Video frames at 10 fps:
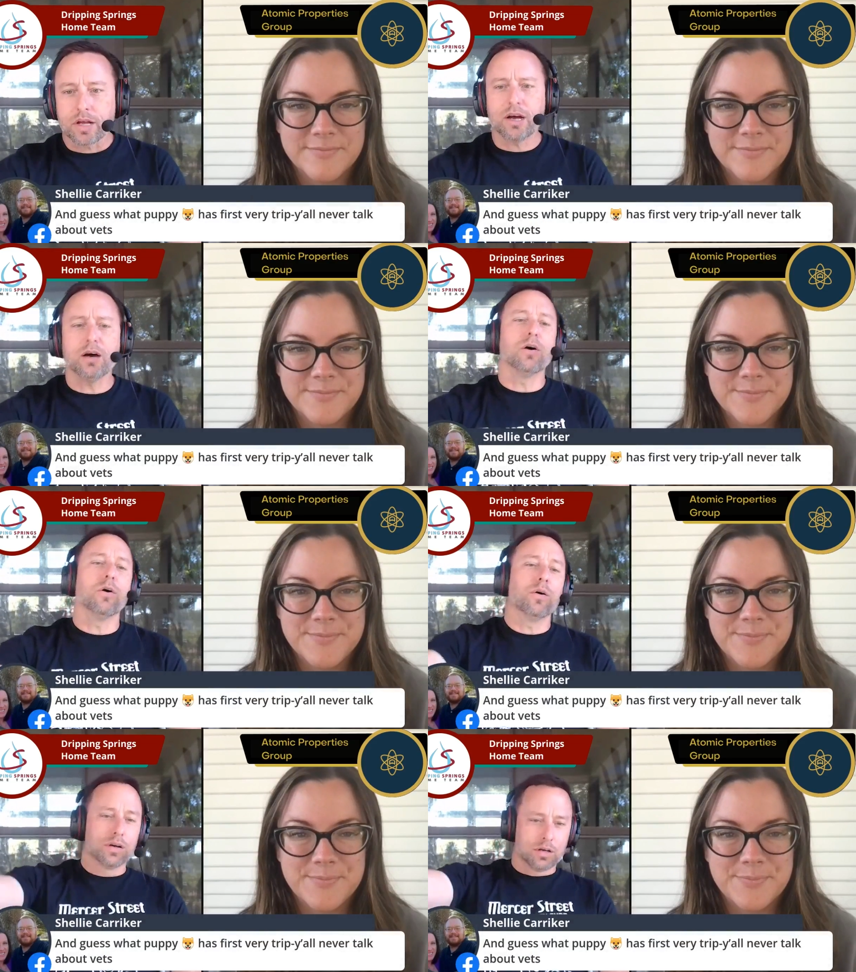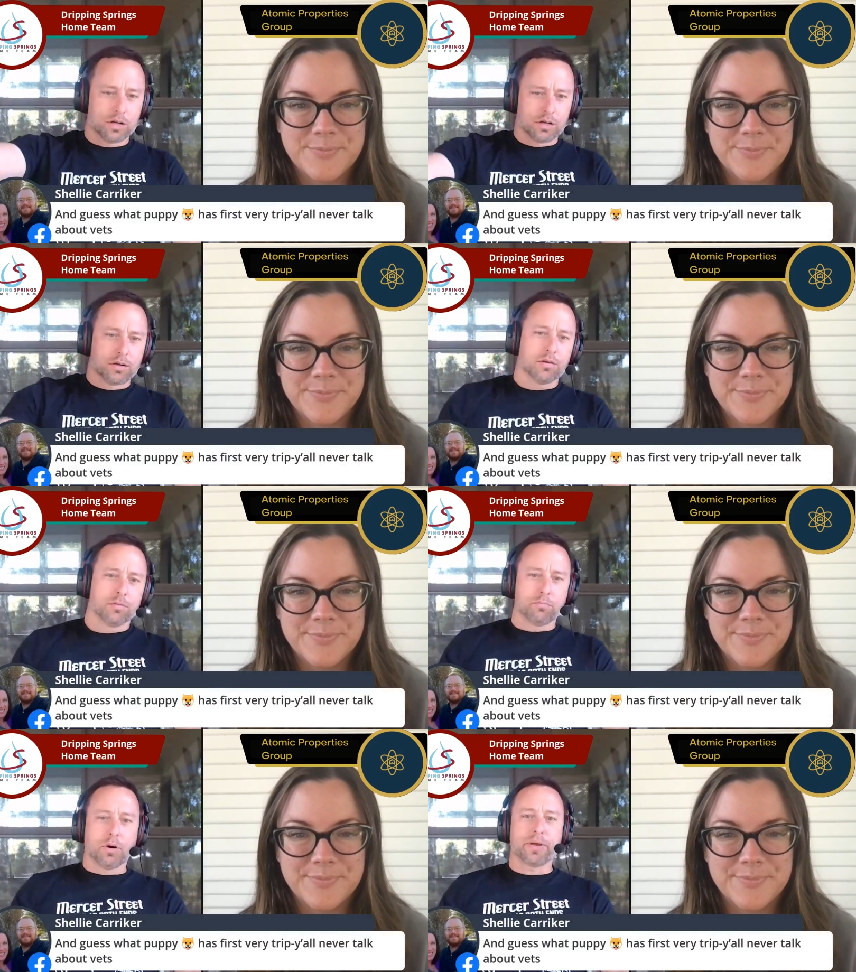Speaker 1: Oh,
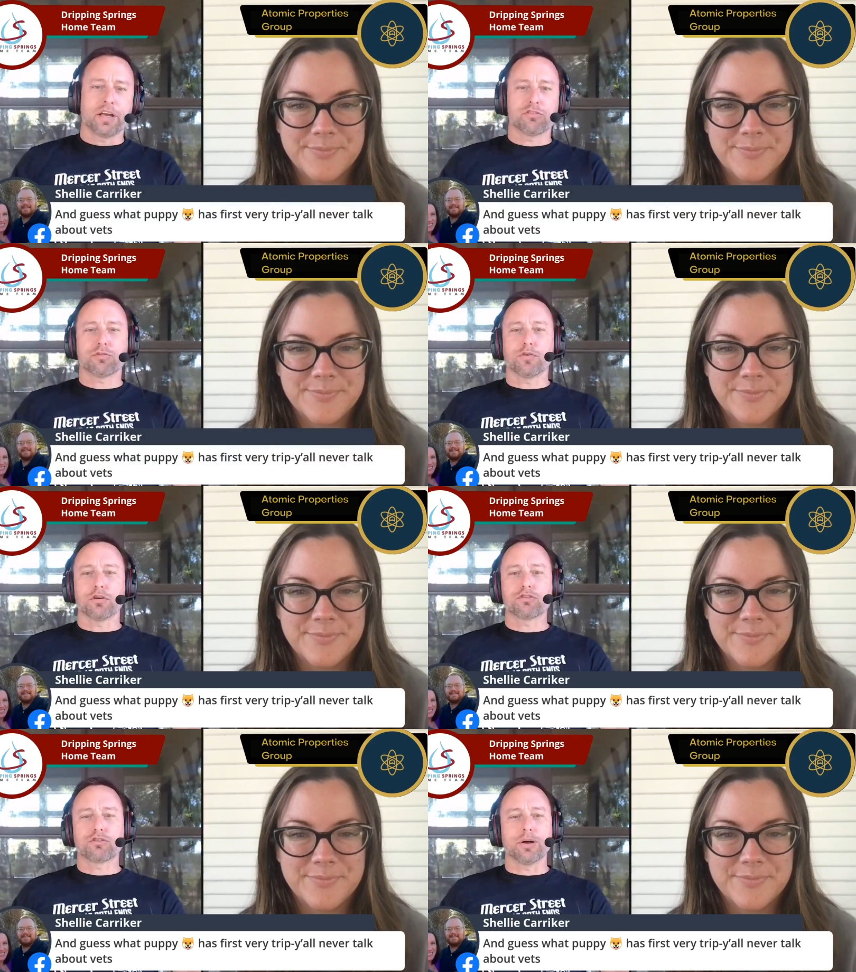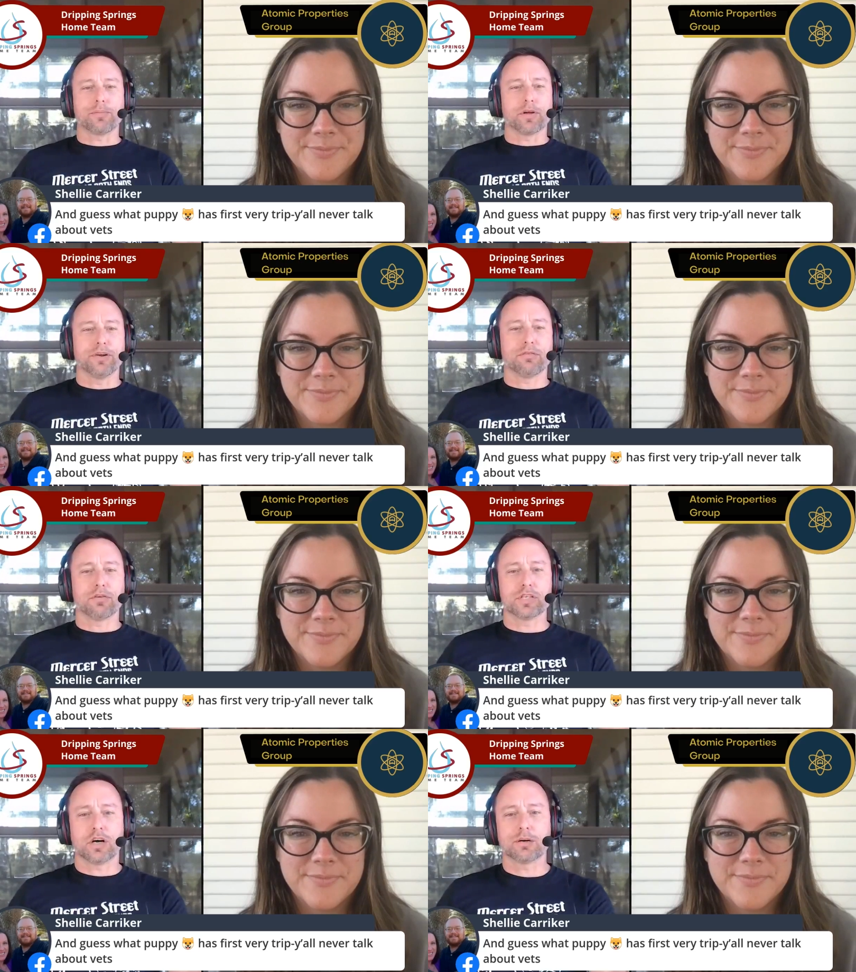puppy has her first trip. Y'all never
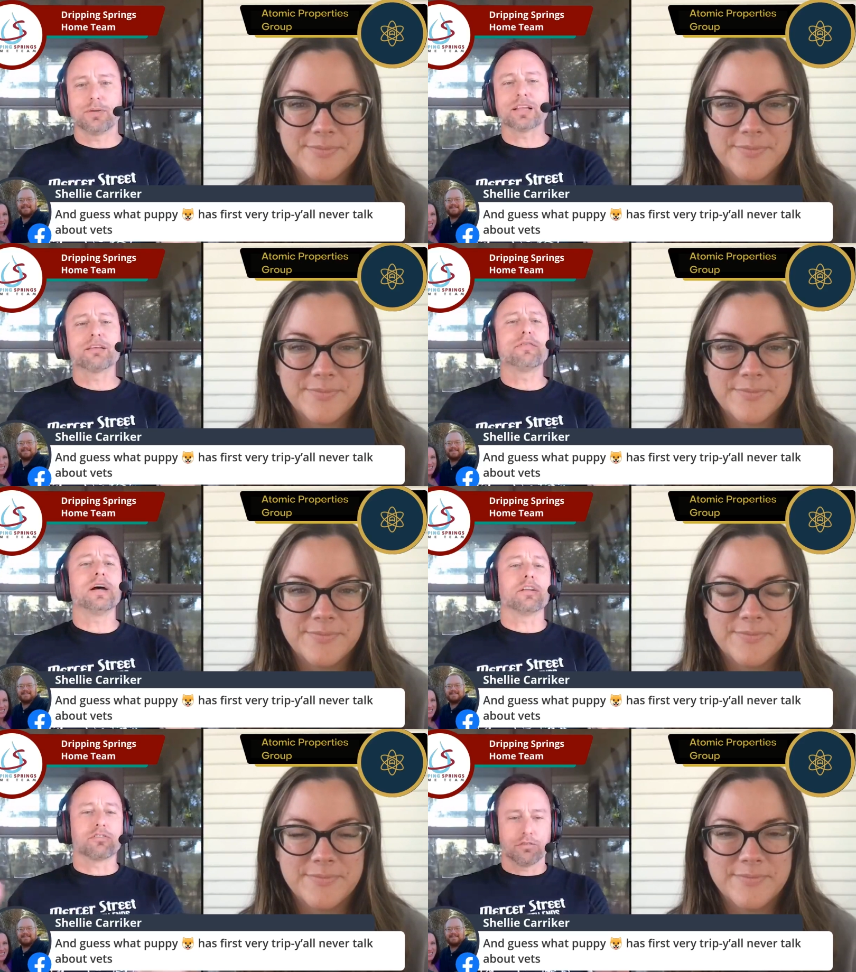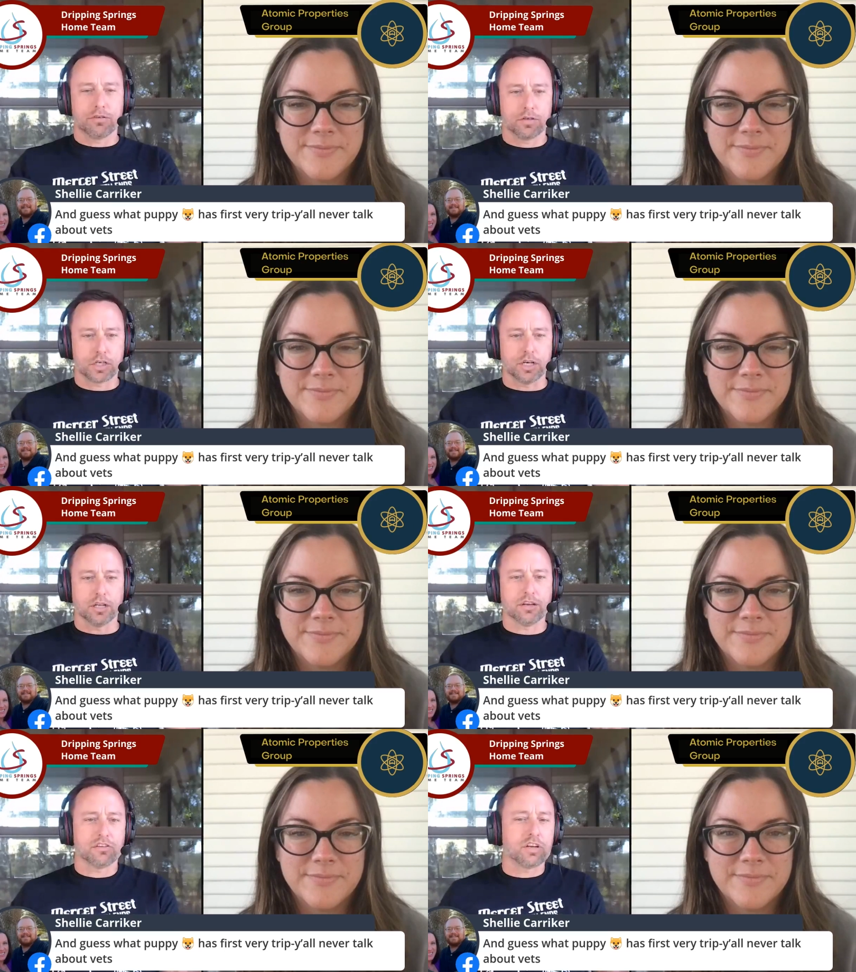talk about the vets. Shelly
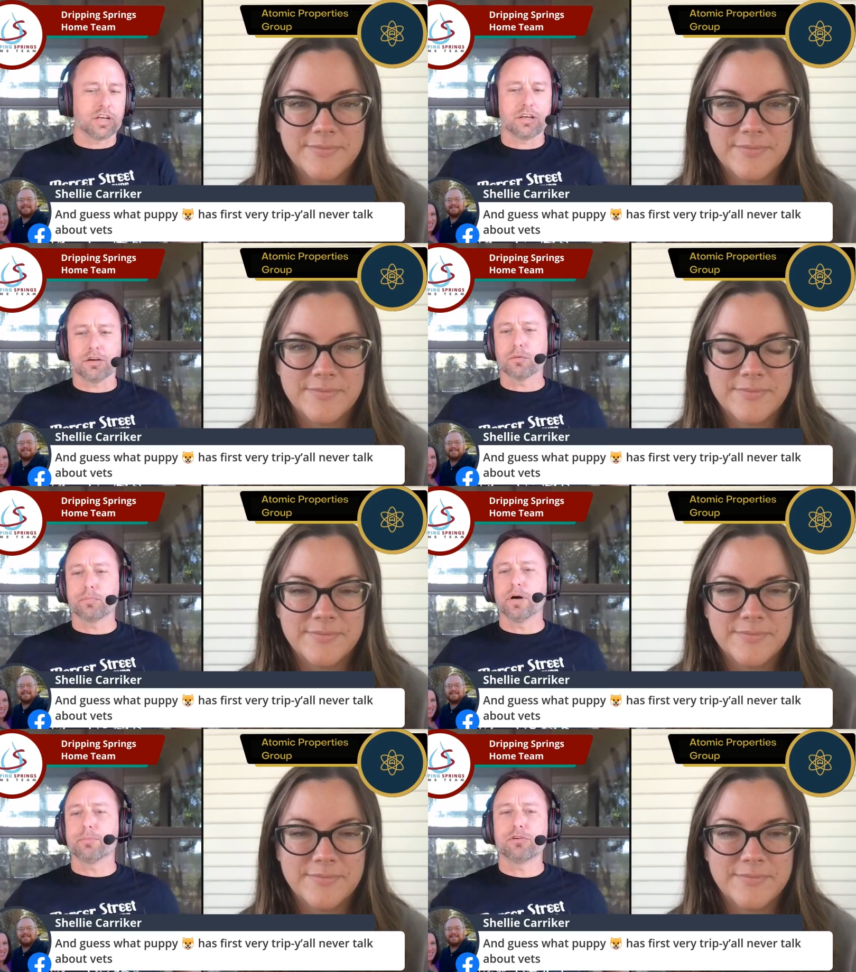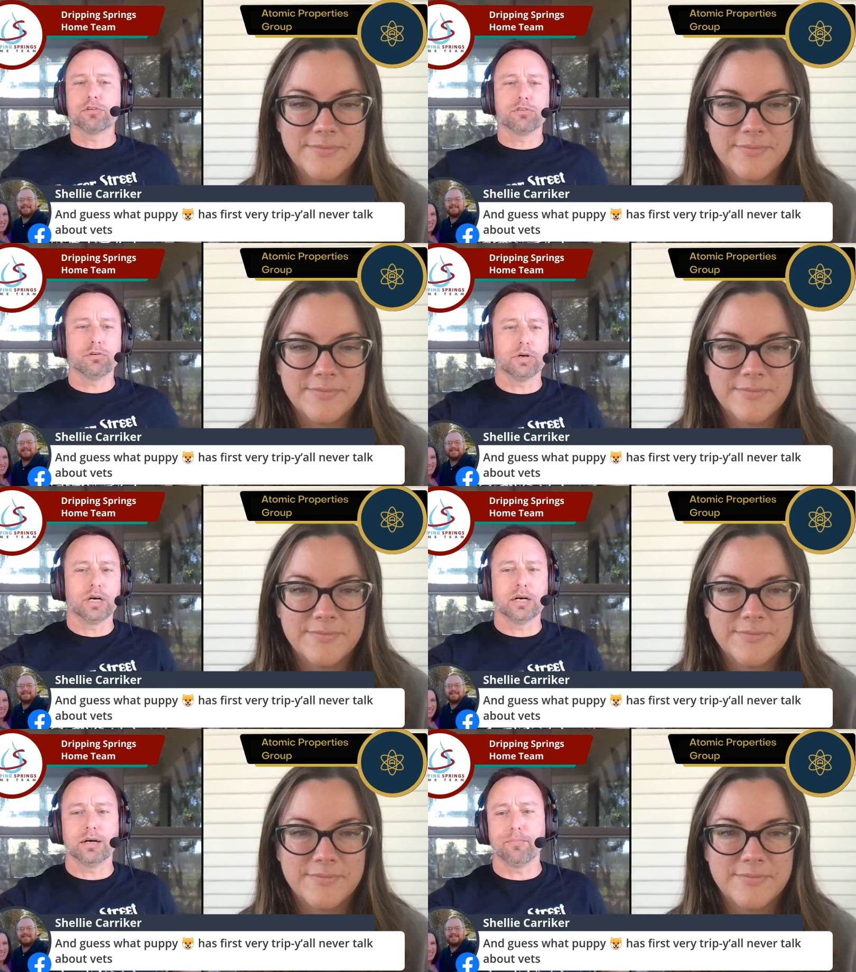is taking her puppy to
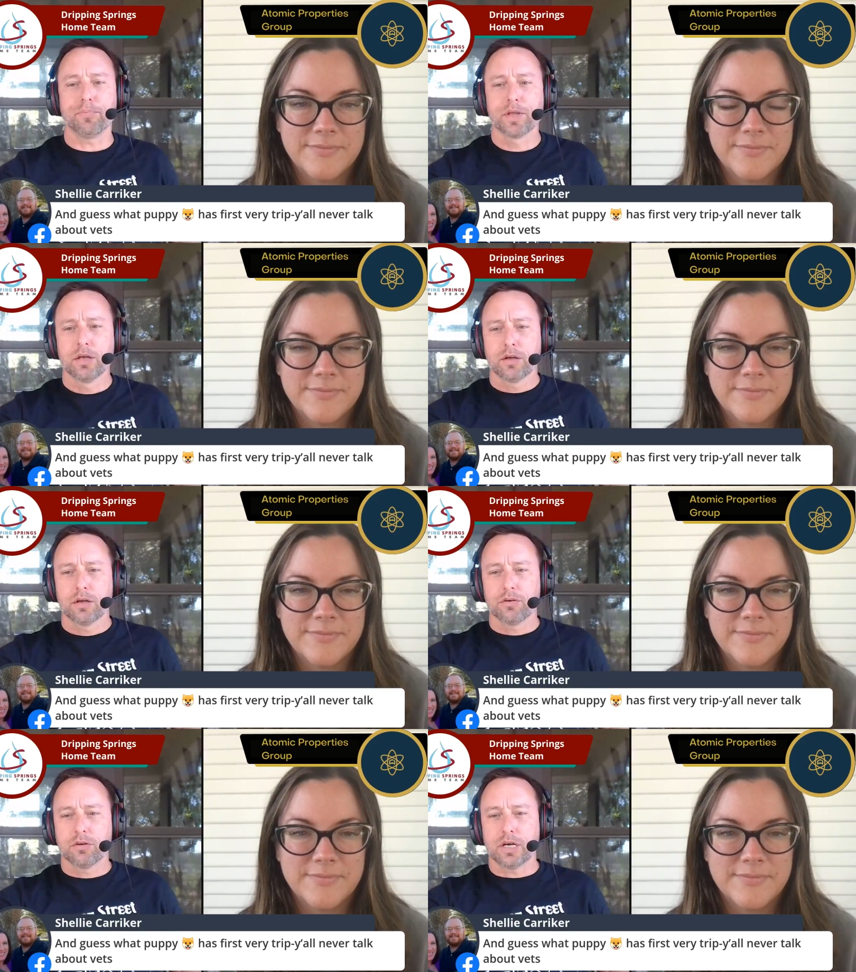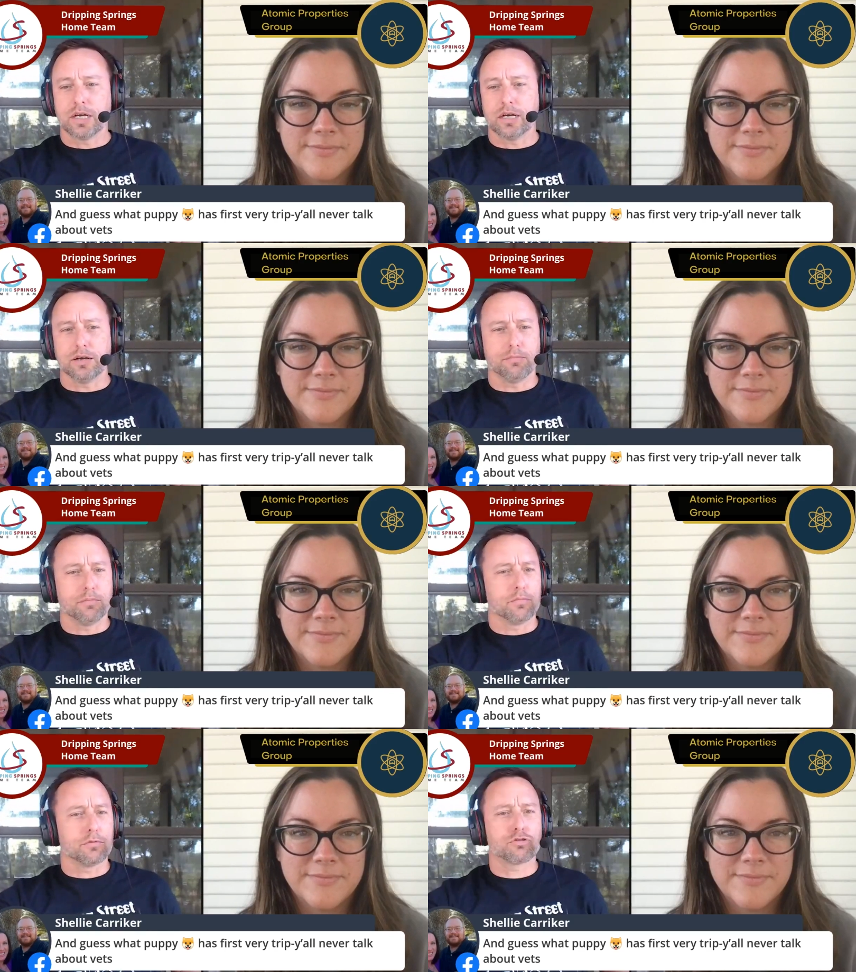um, um,
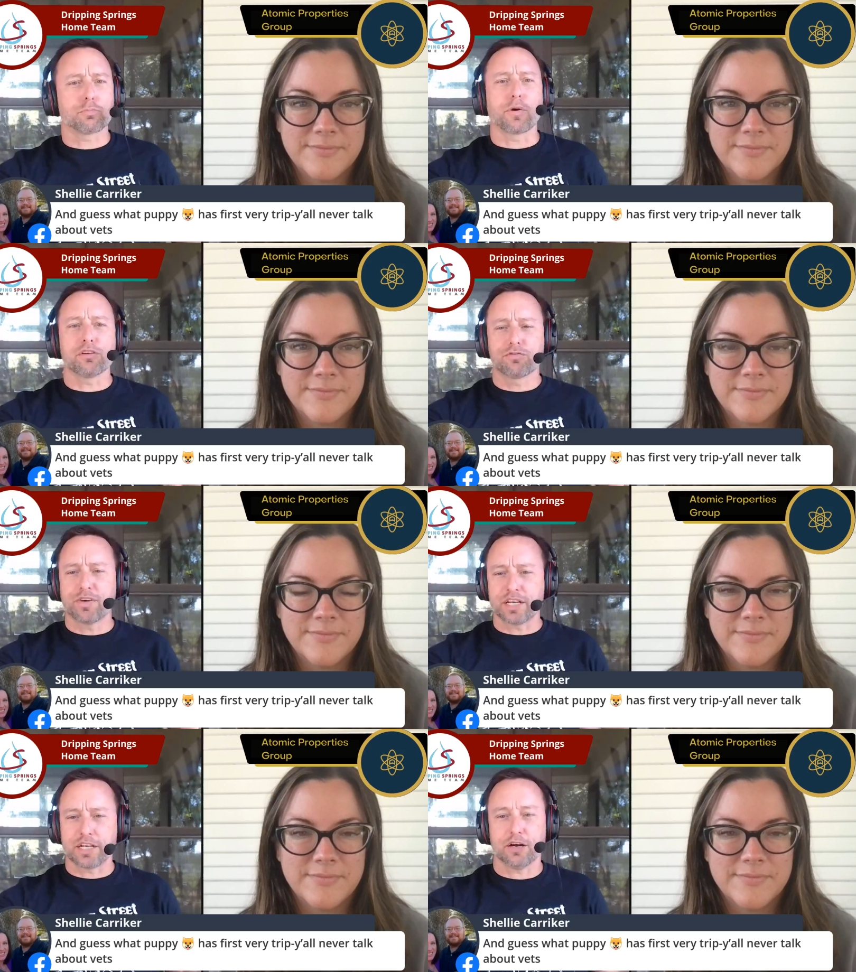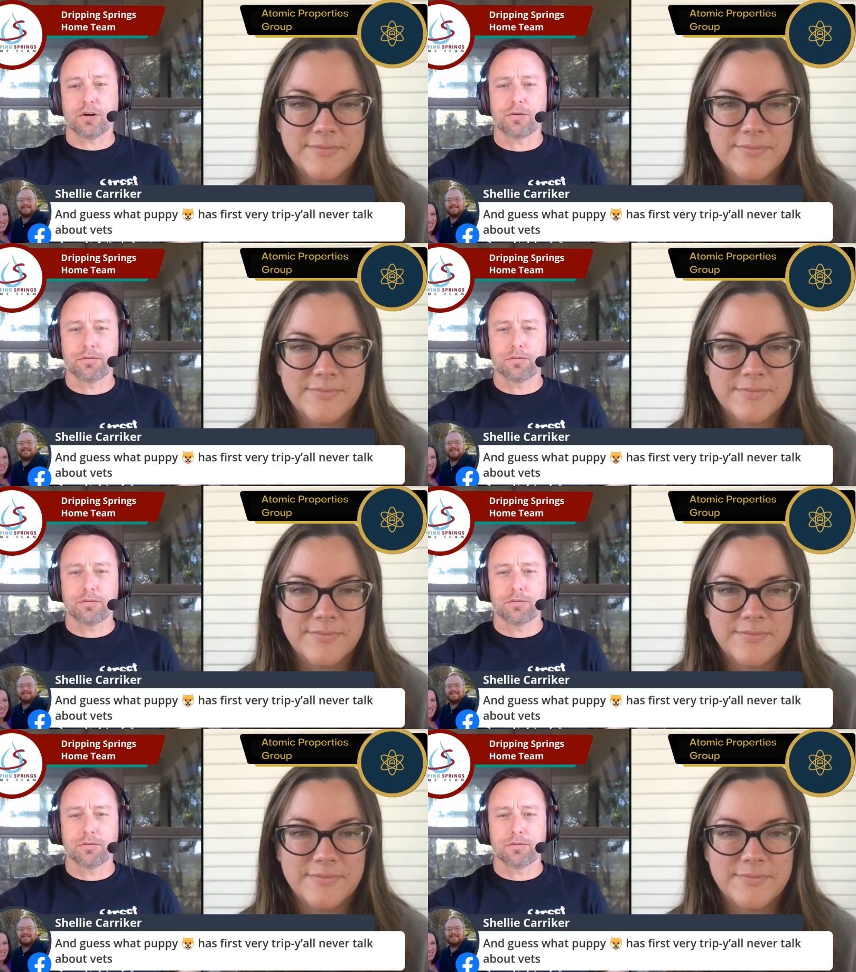Springs Vet Care